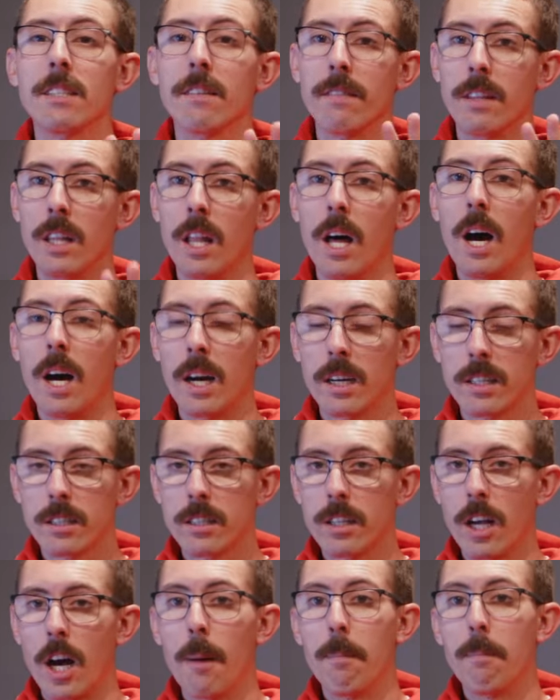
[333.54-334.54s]
of
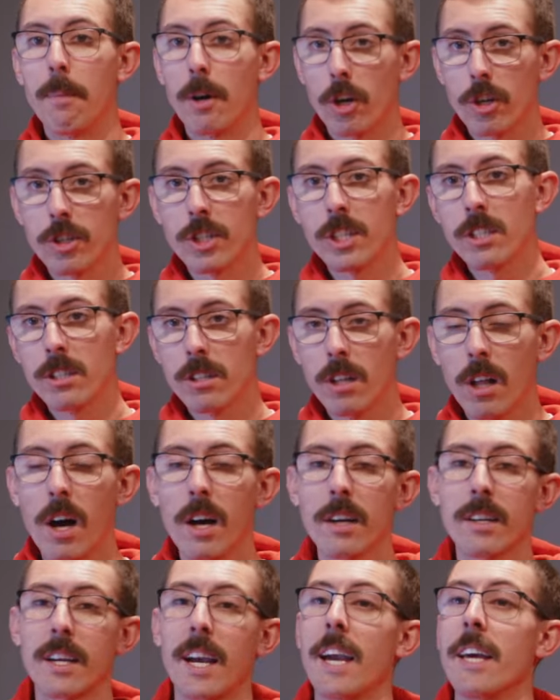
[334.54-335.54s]
locks, a purchase
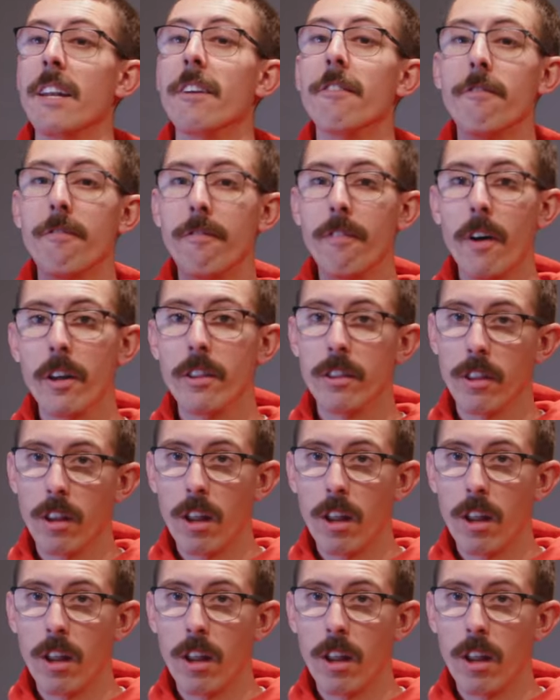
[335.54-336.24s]
lock and a fund